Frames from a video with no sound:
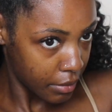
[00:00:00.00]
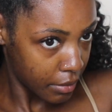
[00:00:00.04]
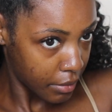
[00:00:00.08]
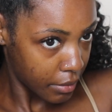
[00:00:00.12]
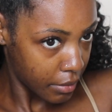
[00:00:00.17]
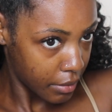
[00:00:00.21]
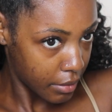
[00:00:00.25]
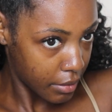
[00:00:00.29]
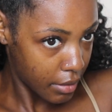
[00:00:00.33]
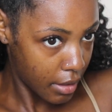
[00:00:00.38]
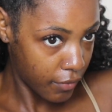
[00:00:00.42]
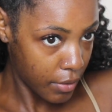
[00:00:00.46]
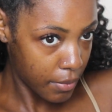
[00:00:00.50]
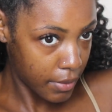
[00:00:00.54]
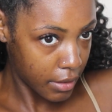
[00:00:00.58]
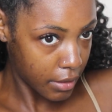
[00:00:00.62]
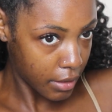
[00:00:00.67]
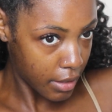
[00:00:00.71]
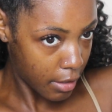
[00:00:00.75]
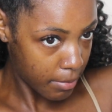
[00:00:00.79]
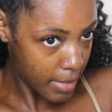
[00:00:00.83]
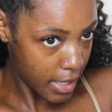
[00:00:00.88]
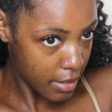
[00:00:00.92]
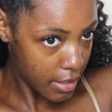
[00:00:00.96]
I'm using a
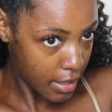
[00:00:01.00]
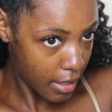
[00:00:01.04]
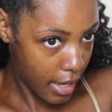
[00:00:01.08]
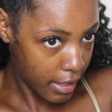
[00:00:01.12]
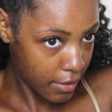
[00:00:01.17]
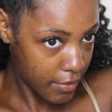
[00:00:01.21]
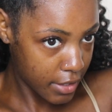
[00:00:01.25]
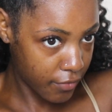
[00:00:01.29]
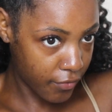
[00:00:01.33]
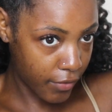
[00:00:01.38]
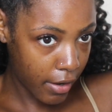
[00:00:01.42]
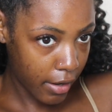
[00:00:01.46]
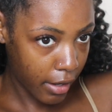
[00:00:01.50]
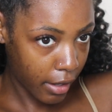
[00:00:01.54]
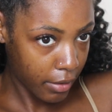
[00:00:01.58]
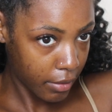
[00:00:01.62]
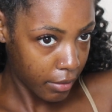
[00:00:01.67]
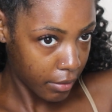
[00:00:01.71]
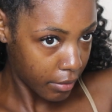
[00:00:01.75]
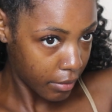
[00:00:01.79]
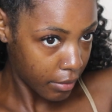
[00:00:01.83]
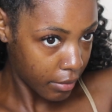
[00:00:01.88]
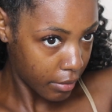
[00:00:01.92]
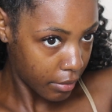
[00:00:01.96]
toothbrush
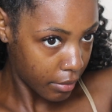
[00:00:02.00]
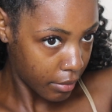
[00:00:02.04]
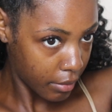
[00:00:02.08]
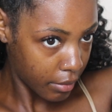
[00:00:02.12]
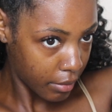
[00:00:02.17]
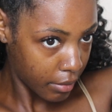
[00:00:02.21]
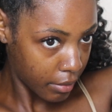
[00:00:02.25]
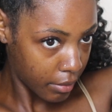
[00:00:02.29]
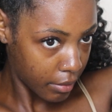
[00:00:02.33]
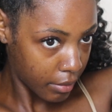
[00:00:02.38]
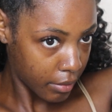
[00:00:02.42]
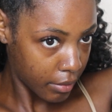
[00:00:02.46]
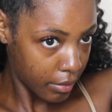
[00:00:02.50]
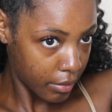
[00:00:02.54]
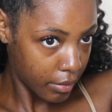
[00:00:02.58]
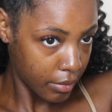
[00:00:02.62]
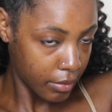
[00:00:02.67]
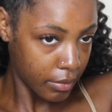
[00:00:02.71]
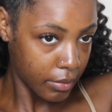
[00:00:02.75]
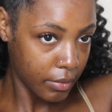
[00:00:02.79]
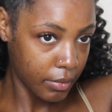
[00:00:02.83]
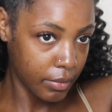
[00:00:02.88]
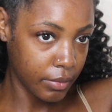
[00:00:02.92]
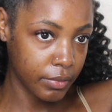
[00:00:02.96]

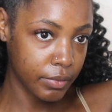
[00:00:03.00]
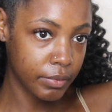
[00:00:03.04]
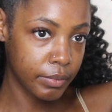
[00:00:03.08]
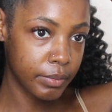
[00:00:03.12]
and